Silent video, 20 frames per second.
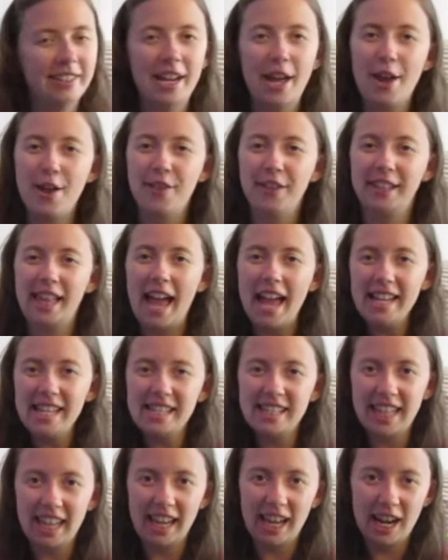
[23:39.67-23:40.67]
now the
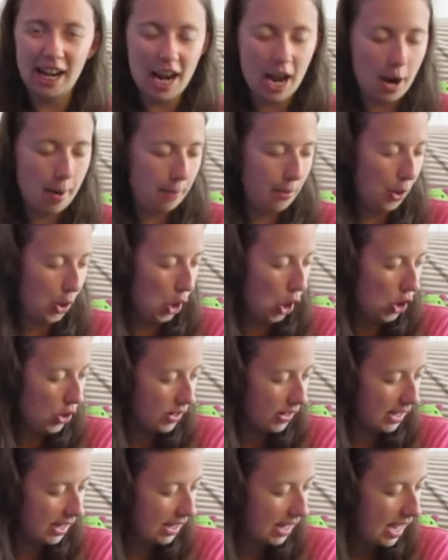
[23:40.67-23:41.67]
last thing in our
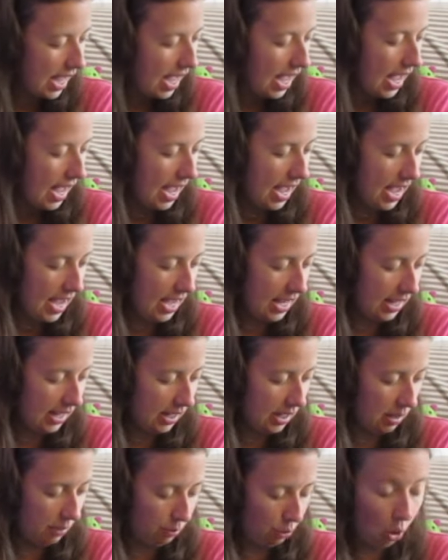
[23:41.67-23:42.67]
box
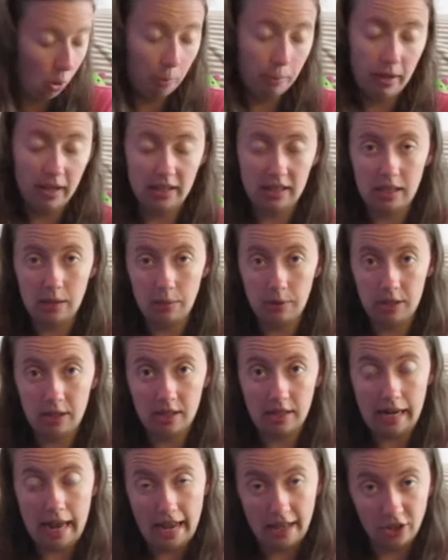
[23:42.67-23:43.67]
is what Pixie was
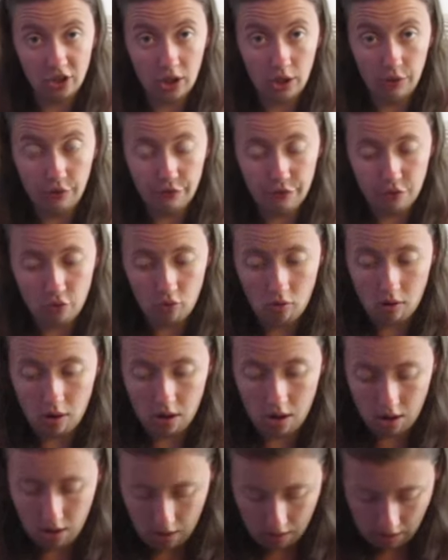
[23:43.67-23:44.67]
scratching
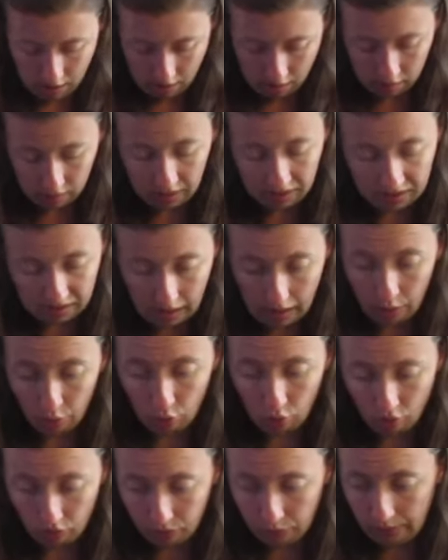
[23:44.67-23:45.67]
for to
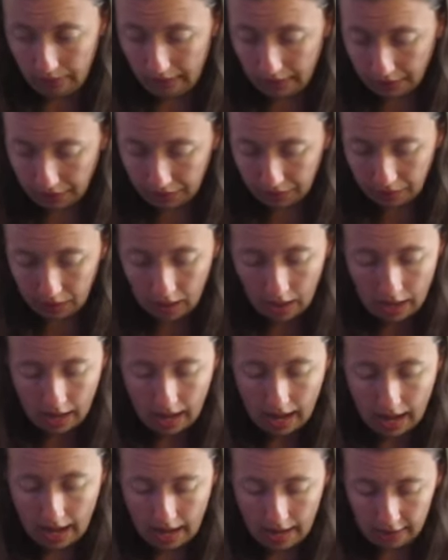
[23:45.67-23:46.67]
start off with,
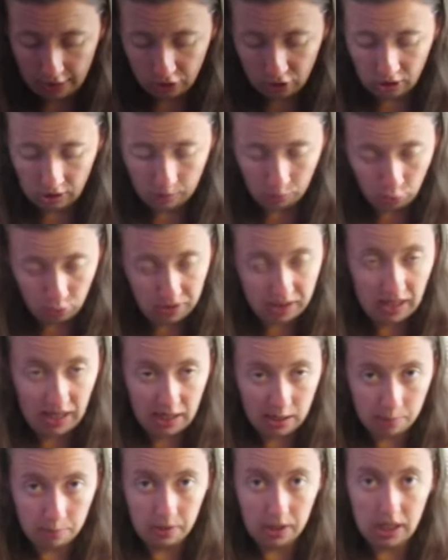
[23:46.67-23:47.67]
and she's most
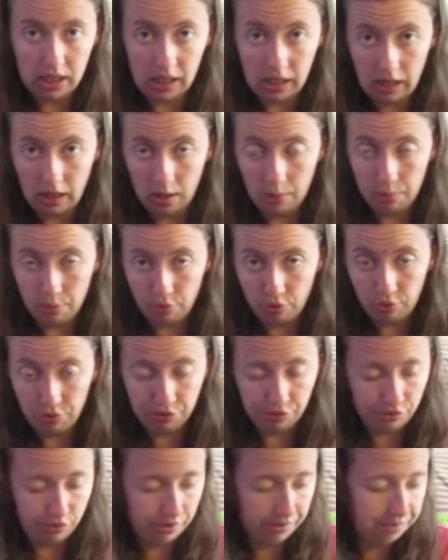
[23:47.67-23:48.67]
desperate to get her
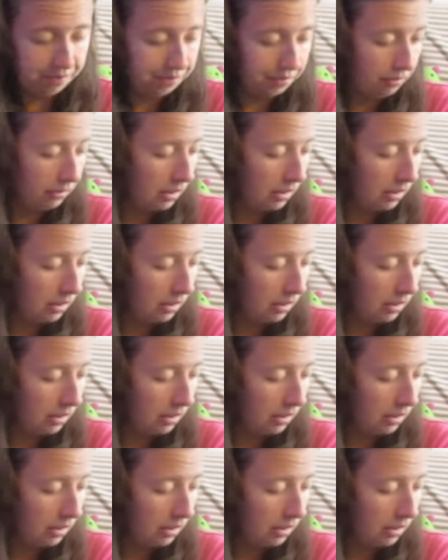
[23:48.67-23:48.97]
paws on.